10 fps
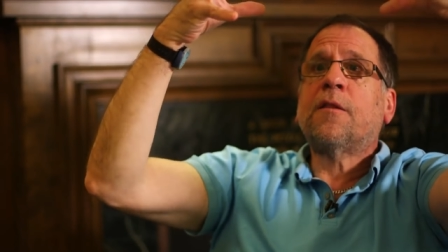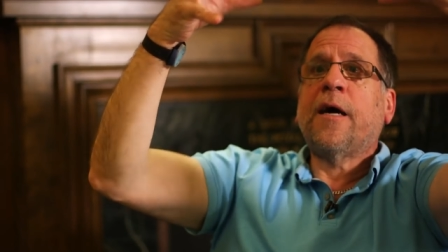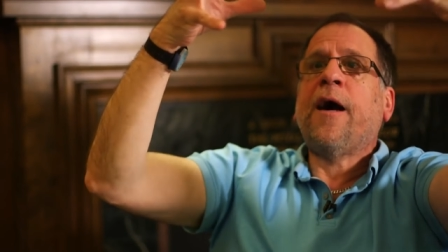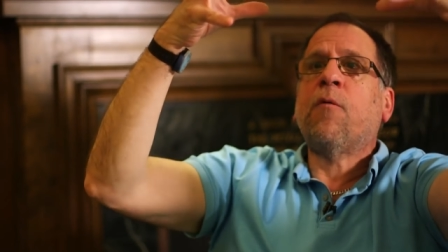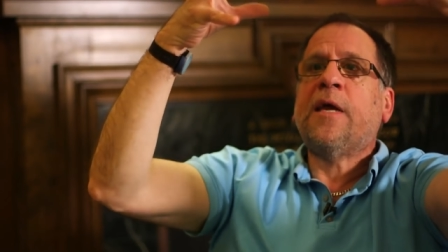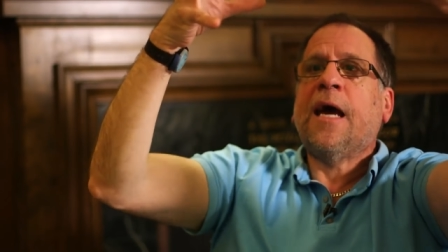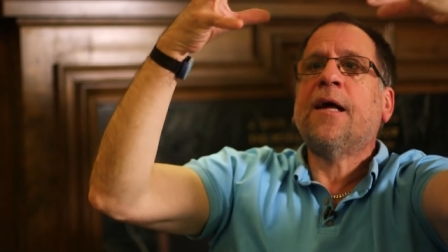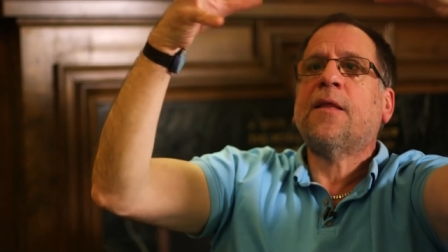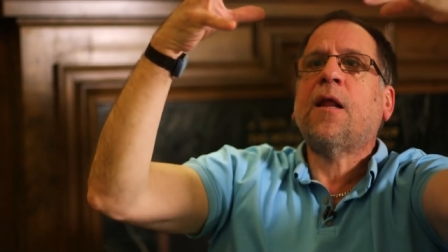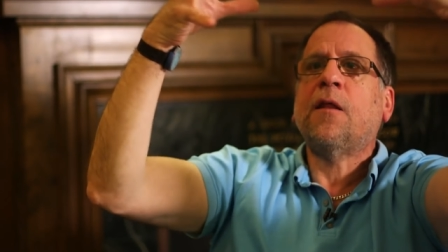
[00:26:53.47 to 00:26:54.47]
that we
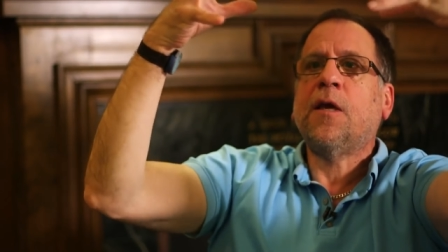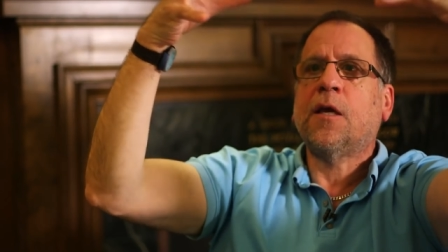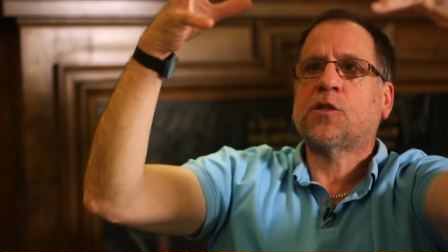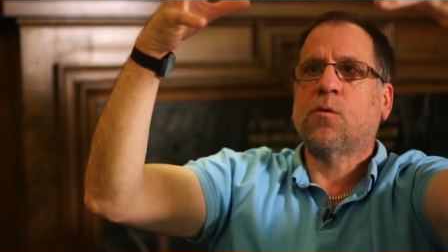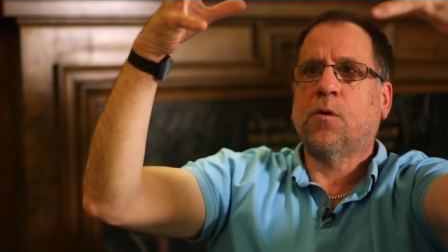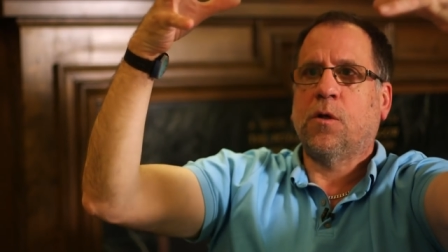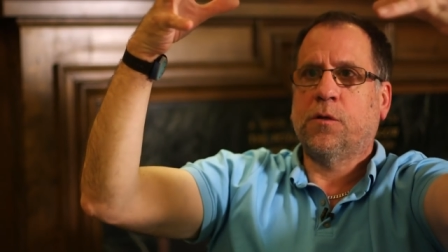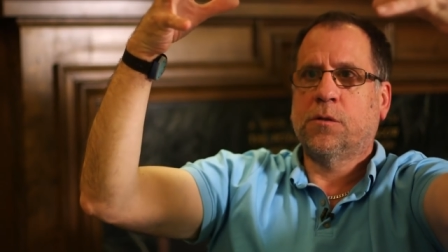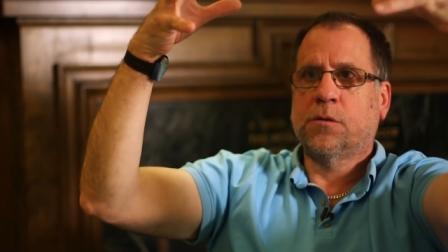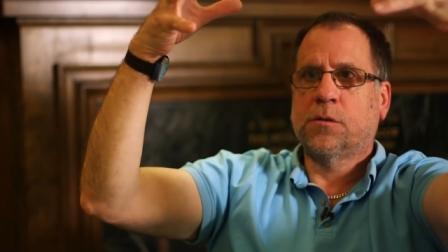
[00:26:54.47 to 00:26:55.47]
had that in the ancient
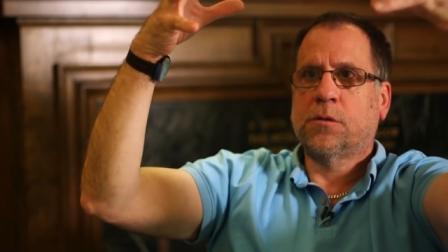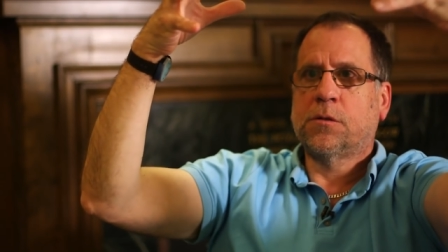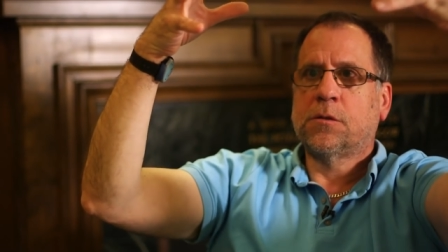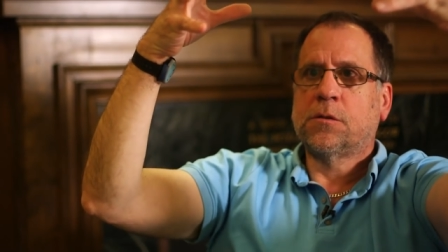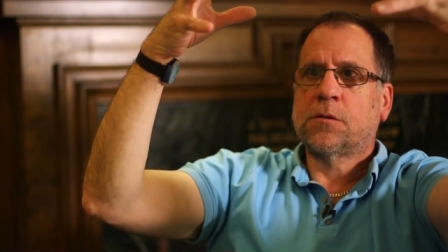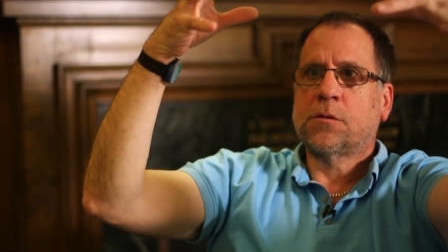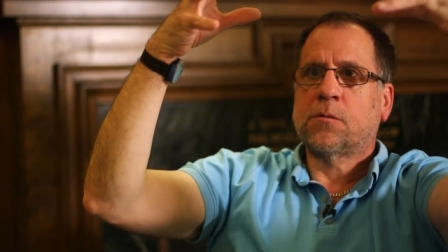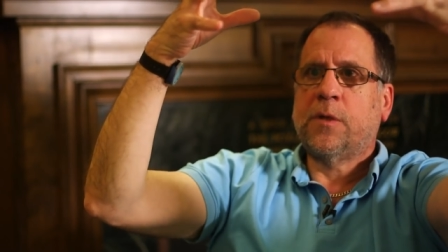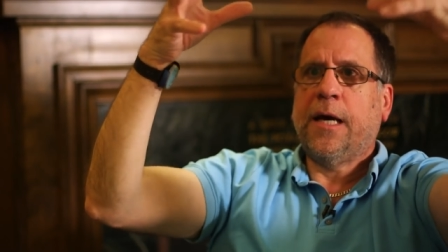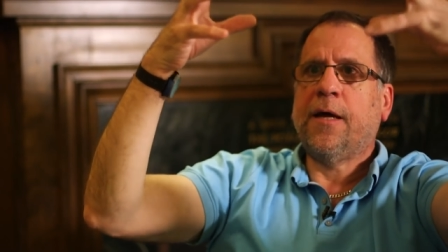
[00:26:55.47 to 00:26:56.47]
world.
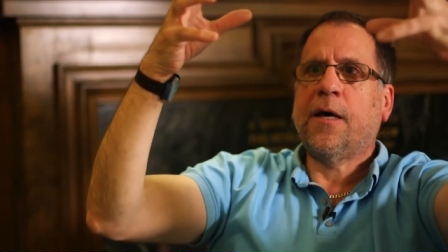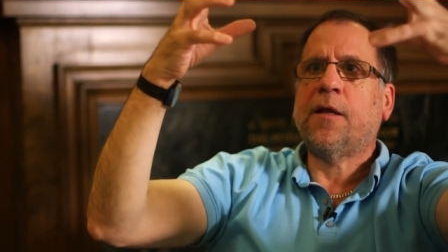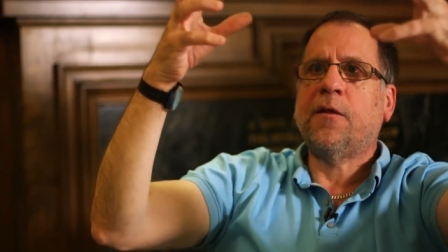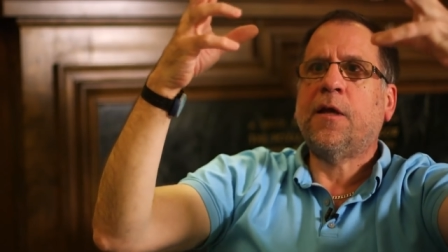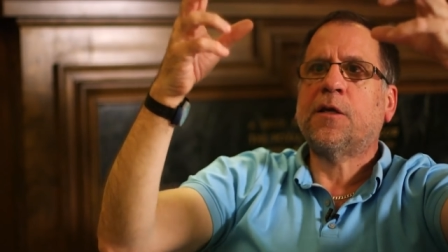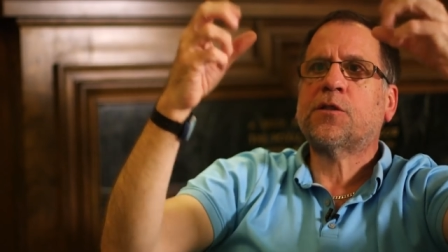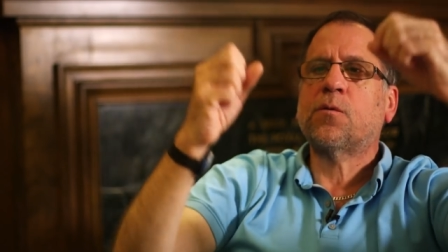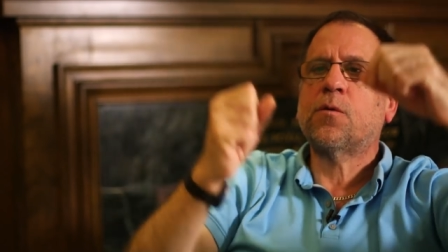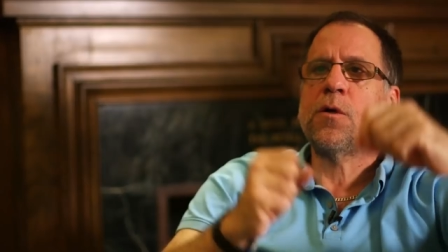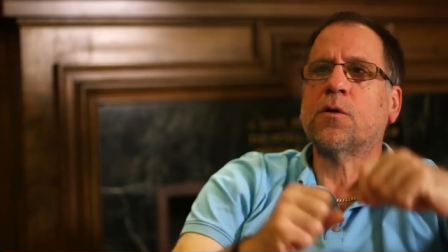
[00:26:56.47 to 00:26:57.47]
We had that in the
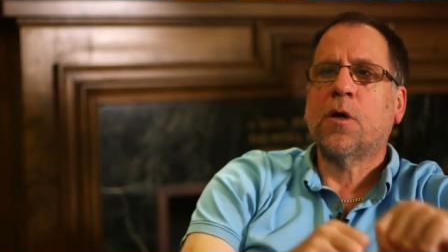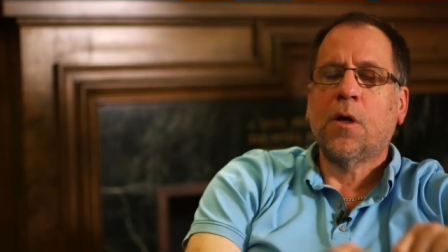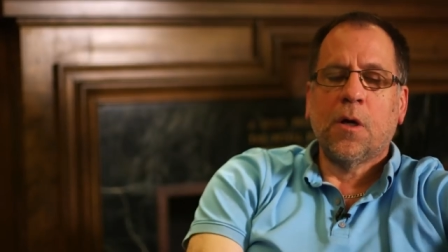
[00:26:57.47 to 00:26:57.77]
ancient world,